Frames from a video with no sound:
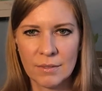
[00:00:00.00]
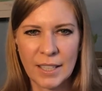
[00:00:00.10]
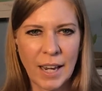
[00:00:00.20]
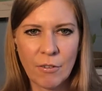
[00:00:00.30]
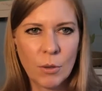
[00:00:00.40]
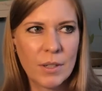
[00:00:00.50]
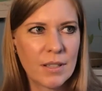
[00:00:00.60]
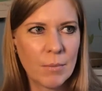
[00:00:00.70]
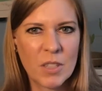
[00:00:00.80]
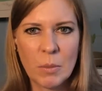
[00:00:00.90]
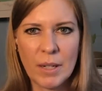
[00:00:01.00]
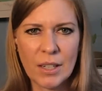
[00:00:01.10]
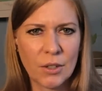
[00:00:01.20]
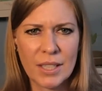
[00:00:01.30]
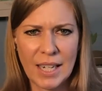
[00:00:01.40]
Everyone seems to be
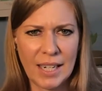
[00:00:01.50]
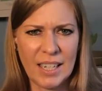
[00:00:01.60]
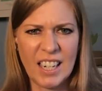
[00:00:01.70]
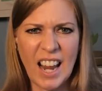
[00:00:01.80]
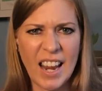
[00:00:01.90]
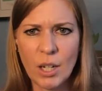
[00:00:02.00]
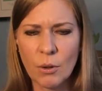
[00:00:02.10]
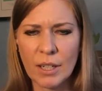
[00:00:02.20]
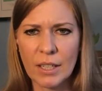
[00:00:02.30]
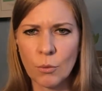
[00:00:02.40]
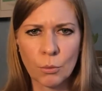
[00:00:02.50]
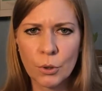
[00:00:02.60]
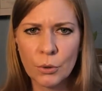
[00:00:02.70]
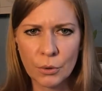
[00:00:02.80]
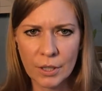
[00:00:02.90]
irritated and angry and
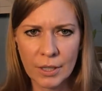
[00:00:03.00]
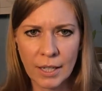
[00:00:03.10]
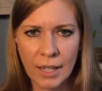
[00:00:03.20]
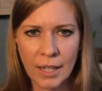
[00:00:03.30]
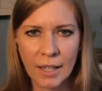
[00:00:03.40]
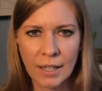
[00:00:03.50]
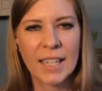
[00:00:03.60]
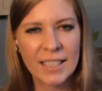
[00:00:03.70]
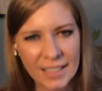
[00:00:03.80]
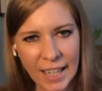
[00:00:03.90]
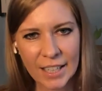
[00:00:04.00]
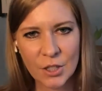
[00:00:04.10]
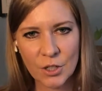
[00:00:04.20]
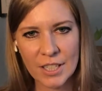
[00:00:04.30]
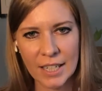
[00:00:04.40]
rude. Isn't that
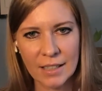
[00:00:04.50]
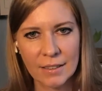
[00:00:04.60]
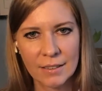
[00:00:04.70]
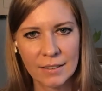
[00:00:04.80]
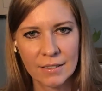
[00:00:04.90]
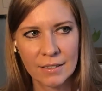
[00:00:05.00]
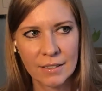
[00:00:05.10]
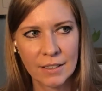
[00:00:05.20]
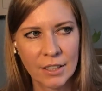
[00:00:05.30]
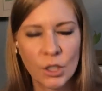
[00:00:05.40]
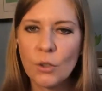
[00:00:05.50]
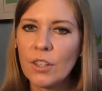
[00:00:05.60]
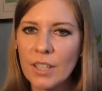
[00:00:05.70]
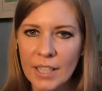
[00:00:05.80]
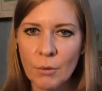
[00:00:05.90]
interesting? You'd
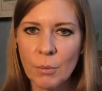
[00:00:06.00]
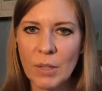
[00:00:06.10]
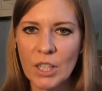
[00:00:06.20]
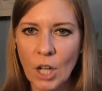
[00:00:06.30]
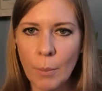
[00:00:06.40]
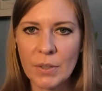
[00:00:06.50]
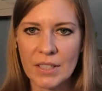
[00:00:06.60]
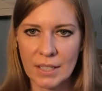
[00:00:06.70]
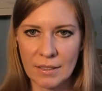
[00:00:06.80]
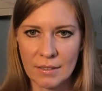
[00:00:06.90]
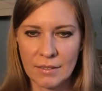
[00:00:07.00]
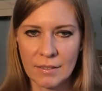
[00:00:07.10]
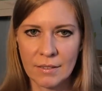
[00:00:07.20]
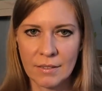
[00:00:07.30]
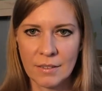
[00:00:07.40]
think it would be the opposite,
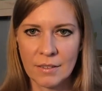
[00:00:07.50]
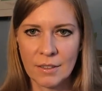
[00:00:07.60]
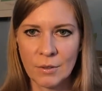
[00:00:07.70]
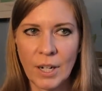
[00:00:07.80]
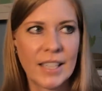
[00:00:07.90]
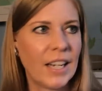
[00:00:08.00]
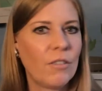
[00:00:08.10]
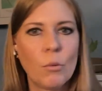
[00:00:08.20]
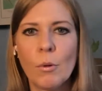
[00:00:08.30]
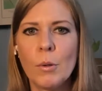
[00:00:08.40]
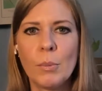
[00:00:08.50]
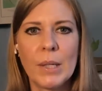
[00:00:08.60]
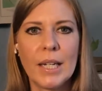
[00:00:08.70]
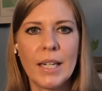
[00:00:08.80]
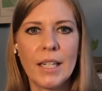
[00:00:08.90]
right? That everyone would
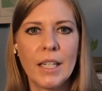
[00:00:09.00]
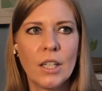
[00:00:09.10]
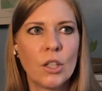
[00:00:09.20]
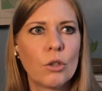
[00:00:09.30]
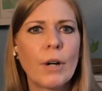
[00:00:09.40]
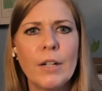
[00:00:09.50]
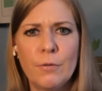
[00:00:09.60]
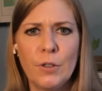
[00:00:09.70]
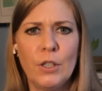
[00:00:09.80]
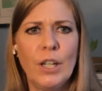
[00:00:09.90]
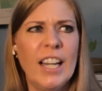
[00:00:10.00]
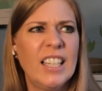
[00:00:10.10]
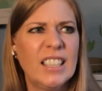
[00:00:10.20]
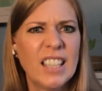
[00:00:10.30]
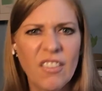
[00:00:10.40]
be grateful
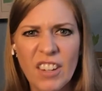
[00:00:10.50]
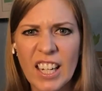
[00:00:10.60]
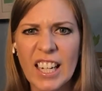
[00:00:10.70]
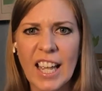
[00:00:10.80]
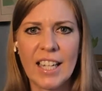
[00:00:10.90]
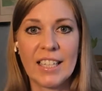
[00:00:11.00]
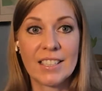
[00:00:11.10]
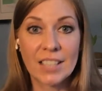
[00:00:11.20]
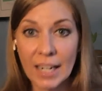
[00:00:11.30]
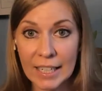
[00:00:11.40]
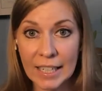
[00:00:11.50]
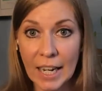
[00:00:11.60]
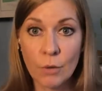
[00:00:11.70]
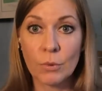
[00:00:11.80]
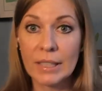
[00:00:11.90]
and loving and excited
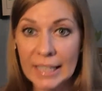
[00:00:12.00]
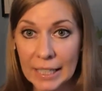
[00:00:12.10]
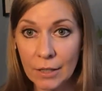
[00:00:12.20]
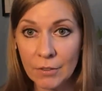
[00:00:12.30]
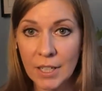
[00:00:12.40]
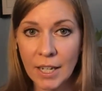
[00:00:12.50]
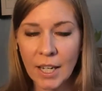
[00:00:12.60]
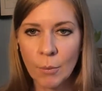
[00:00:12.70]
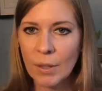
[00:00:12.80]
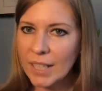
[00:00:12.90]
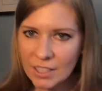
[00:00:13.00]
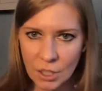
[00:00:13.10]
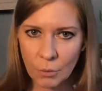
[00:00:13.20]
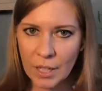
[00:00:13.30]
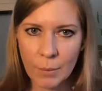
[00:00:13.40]
and relieved. But that's
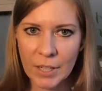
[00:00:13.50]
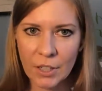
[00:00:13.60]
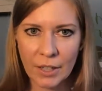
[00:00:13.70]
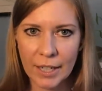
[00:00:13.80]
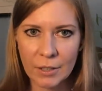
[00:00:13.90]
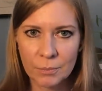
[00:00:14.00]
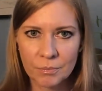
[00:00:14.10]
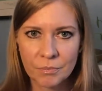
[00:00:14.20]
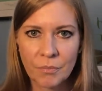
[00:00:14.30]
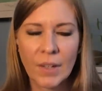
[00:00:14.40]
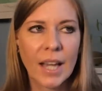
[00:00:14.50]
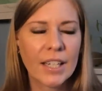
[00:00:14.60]
not what I'm hearing. And